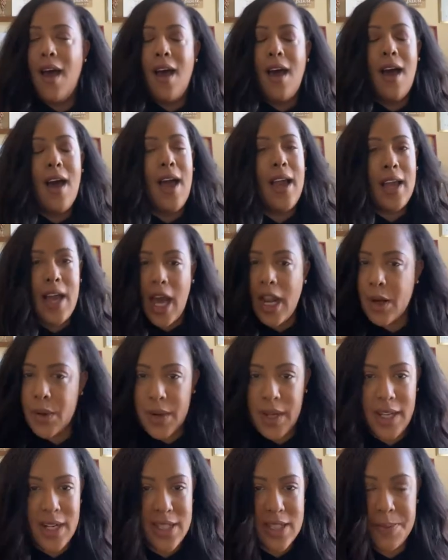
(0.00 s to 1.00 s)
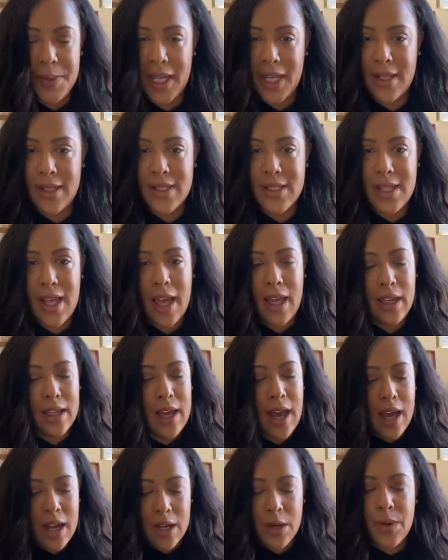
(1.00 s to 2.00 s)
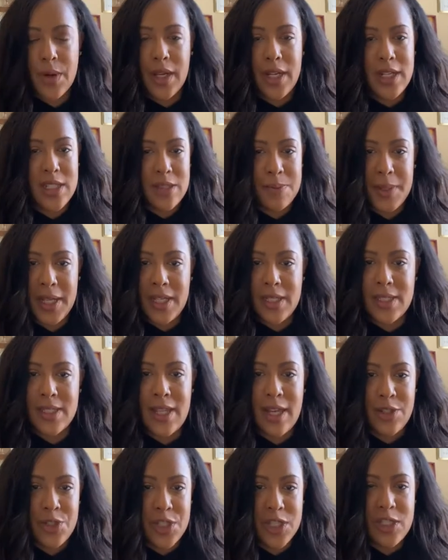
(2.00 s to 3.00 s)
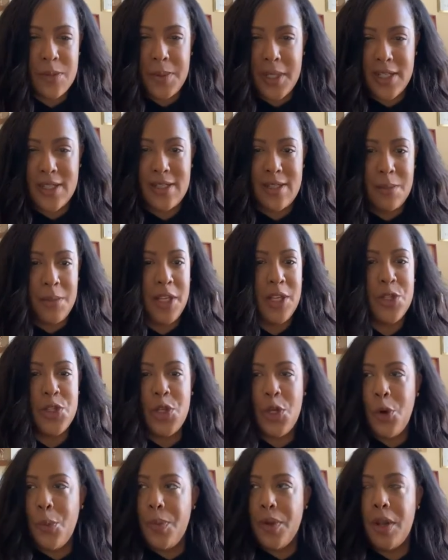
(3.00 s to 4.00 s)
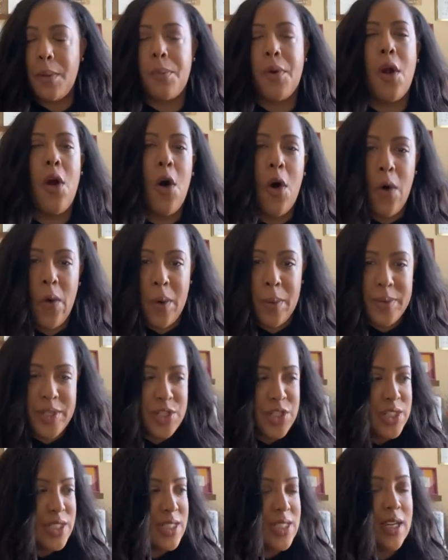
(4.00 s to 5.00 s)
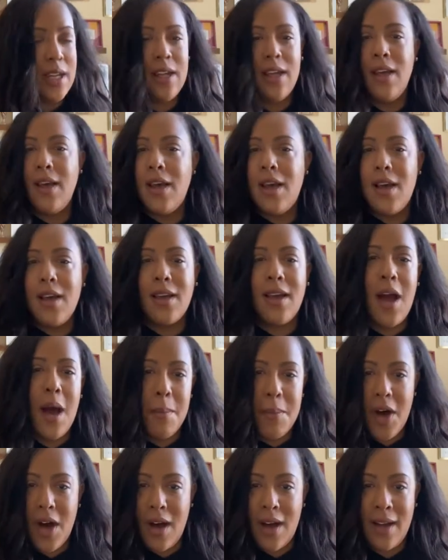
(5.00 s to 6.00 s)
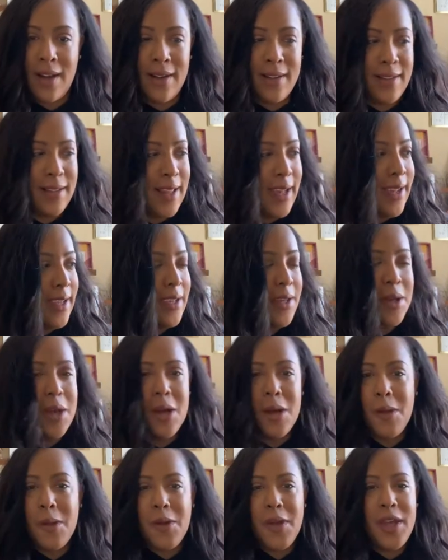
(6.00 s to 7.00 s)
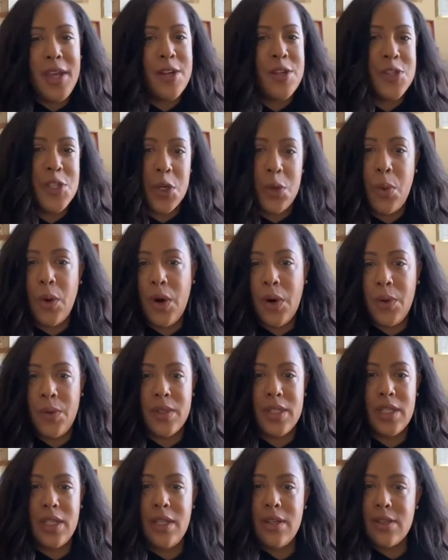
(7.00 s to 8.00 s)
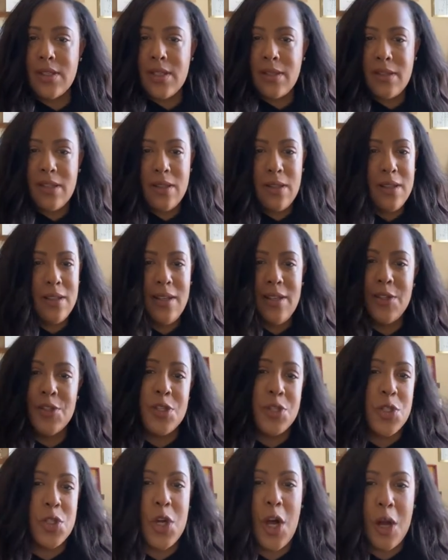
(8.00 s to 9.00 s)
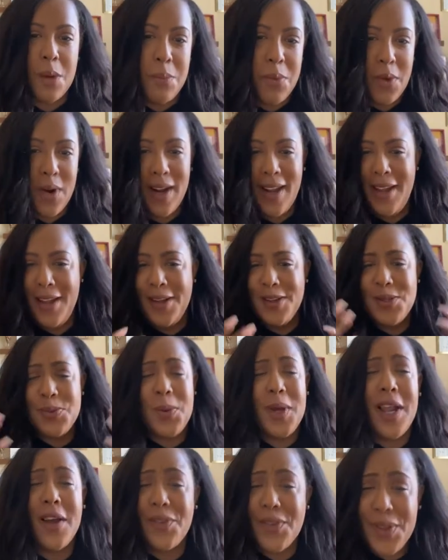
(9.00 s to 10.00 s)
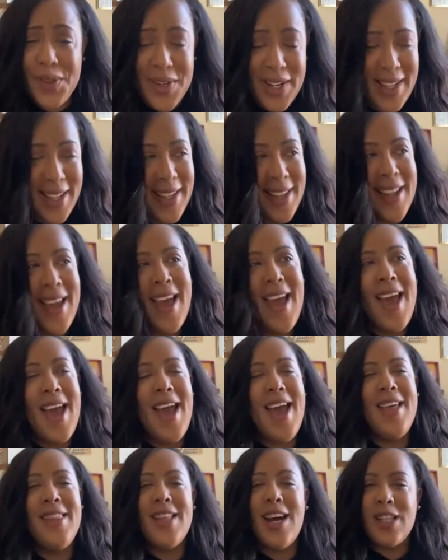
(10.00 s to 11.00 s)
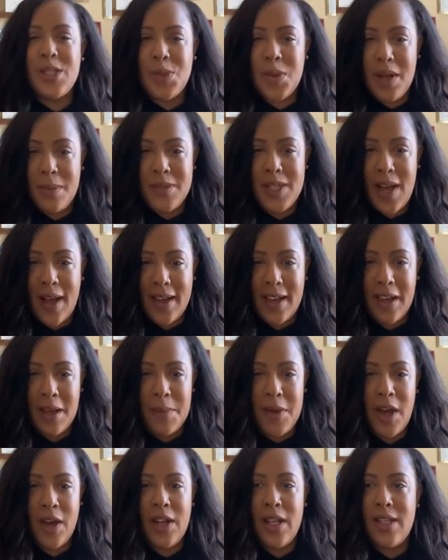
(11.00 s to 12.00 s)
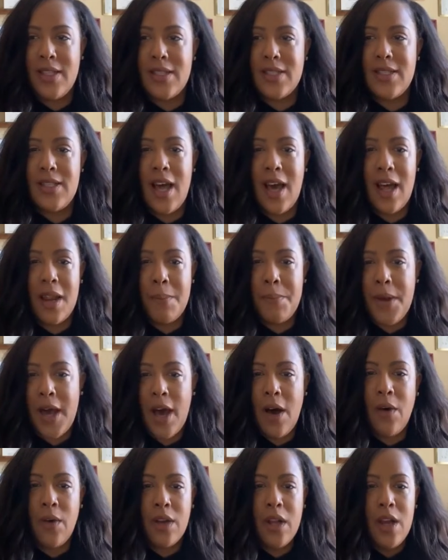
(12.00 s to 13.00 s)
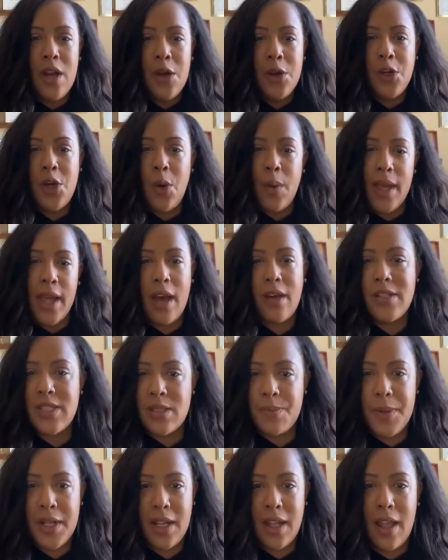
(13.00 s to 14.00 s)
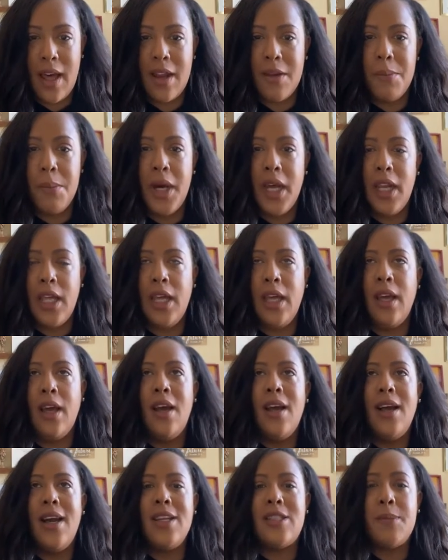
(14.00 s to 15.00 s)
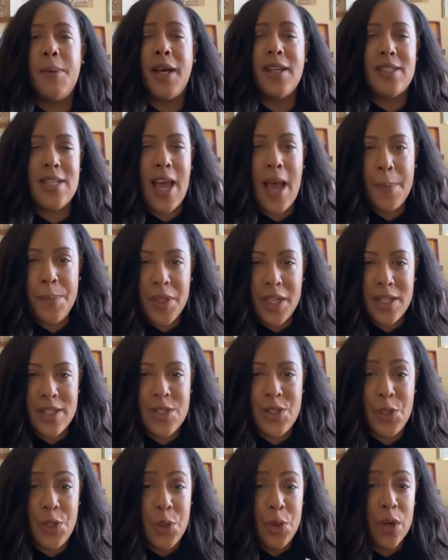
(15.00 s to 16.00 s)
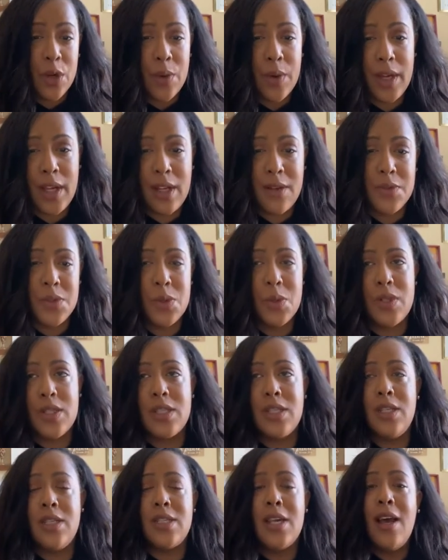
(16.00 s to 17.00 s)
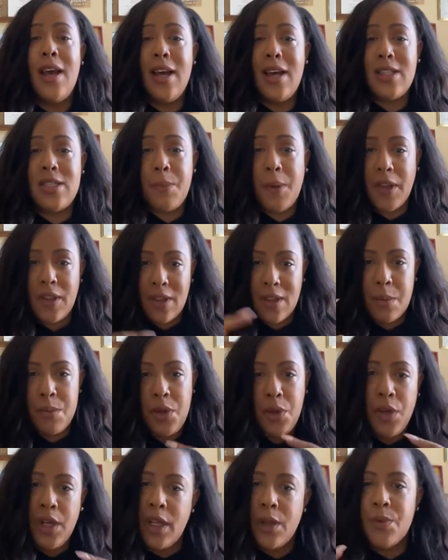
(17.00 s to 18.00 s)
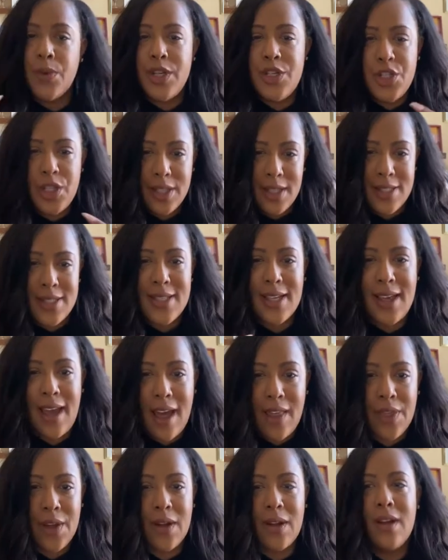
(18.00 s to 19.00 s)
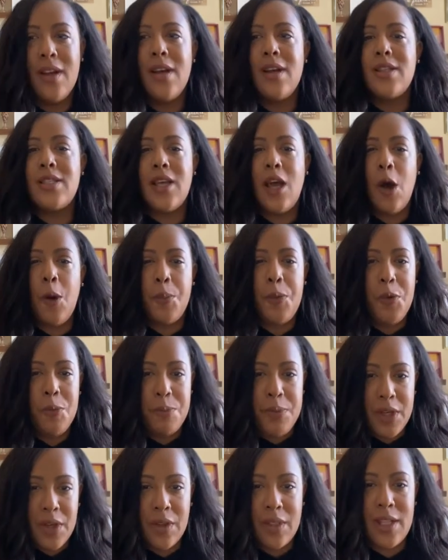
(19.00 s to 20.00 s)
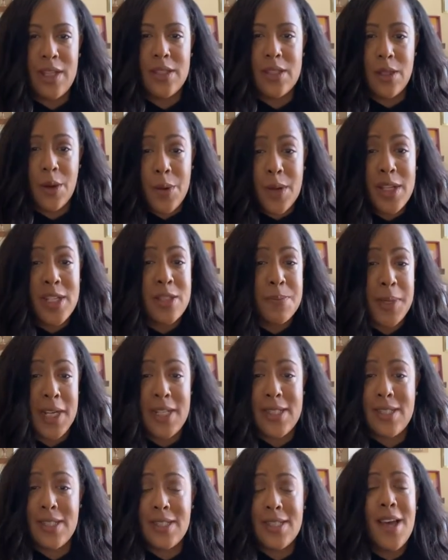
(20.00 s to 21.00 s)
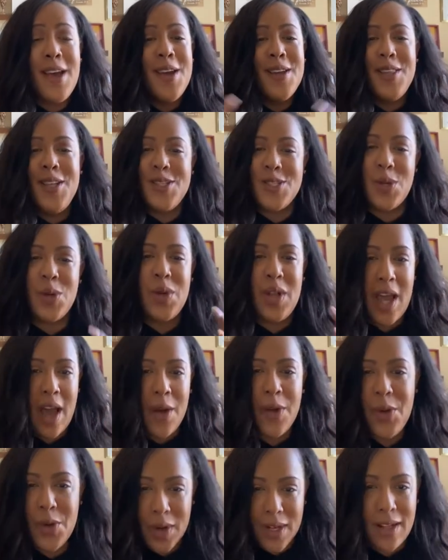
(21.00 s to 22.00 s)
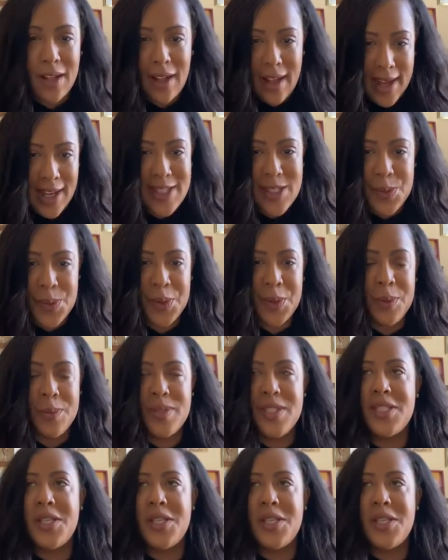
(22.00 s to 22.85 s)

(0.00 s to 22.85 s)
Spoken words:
I got to create a space. I got to create a space that just speaks to me. And she opened up her home and she said, come on, like, here's a quote, here's a chalkboard, here's whatever you need. And that's what I'm talking about. It's not about going out to spend a lot of money. It's about tapping into your creative sources. It's about the community reaching in together to help you build these learning spaces. These are now your classrooms.